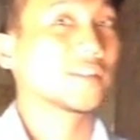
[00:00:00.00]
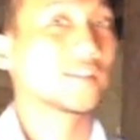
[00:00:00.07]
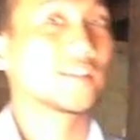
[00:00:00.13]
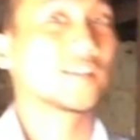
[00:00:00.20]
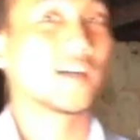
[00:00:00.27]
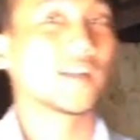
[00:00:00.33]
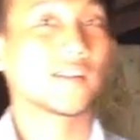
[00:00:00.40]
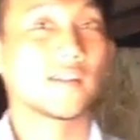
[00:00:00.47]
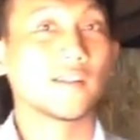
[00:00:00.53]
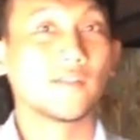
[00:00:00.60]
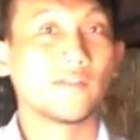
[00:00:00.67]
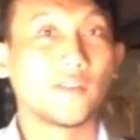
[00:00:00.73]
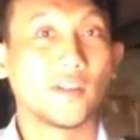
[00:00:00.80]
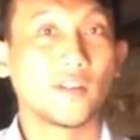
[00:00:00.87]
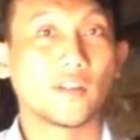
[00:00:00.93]
did not live
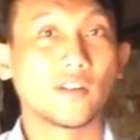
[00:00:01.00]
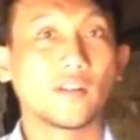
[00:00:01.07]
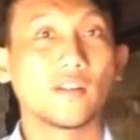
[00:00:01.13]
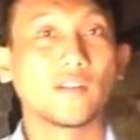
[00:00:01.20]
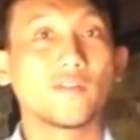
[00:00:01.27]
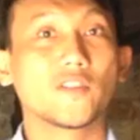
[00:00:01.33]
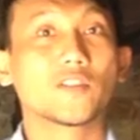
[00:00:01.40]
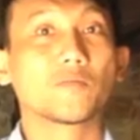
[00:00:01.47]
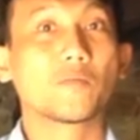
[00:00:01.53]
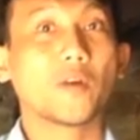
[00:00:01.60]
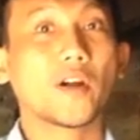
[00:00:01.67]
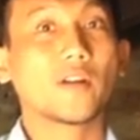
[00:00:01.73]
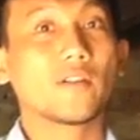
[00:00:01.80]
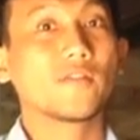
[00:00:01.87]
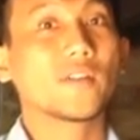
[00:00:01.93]
here. This
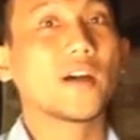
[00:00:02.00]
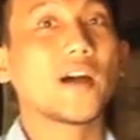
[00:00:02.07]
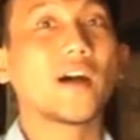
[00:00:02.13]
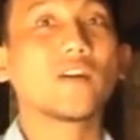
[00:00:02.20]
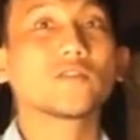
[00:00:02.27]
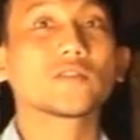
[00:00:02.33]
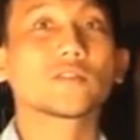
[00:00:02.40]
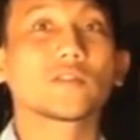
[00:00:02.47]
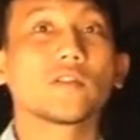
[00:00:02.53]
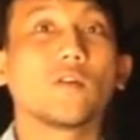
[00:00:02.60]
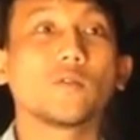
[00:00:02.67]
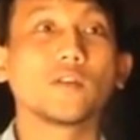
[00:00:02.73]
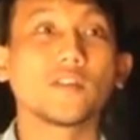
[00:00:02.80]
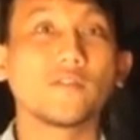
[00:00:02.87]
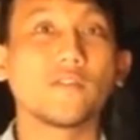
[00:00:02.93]
part of the house
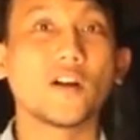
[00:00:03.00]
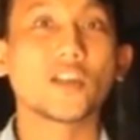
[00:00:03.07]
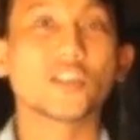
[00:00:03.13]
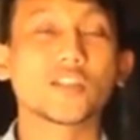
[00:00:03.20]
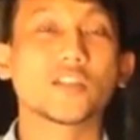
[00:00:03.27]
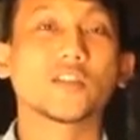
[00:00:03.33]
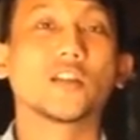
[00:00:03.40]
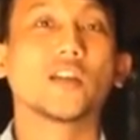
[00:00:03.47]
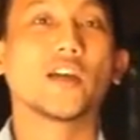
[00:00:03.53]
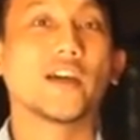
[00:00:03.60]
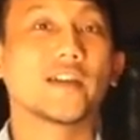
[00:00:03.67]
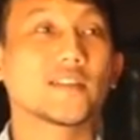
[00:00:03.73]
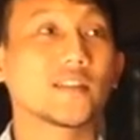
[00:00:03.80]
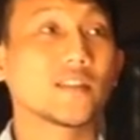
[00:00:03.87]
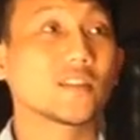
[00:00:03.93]
only functioned
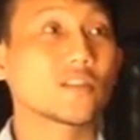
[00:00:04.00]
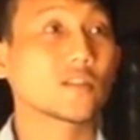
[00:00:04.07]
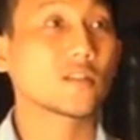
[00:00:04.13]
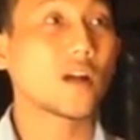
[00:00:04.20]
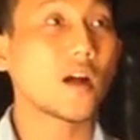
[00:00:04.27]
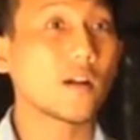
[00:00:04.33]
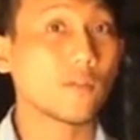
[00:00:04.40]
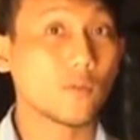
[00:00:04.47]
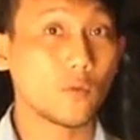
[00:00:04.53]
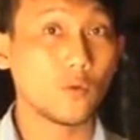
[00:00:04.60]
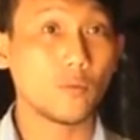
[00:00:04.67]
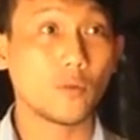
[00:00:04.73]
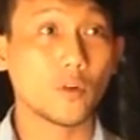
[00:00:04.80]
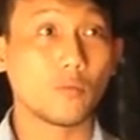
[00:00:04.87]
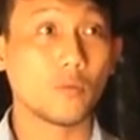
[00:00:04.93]
as a stock room
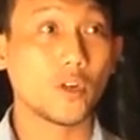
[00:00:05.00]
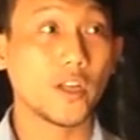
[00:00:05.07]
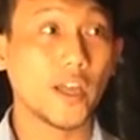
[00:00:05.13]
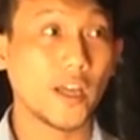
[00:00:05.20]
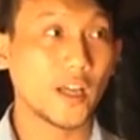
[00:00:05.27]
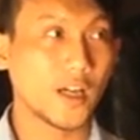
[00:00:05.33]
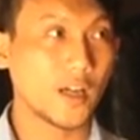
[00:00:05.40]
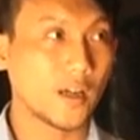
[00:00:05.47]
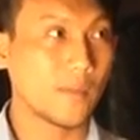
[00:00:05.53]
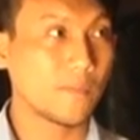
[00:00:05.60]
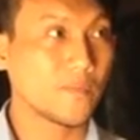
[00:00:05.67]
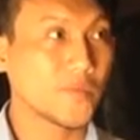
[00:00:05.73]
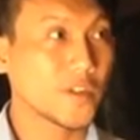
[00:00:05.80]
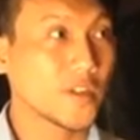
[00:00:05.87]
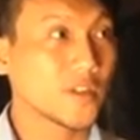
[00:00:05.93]
or bodega.
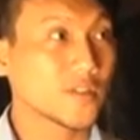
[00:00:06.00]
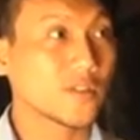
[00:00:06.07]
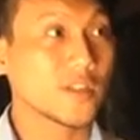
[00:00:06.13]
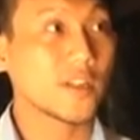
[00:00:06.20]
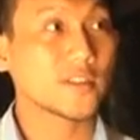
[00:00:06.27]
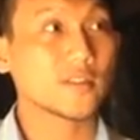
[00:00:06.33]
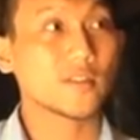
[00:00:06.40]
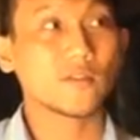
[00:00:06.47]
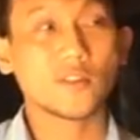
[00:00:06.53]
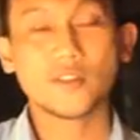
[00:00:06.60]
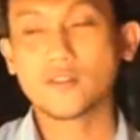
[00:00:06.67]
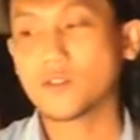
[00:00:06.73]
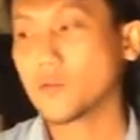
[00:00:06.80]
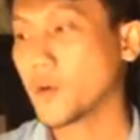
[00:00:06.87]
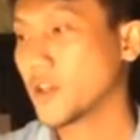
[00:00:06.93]
So that's the
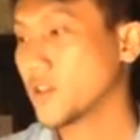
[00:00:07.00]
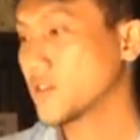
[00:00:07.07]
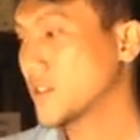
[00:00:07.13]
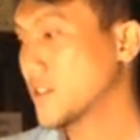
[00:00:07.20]
reason why you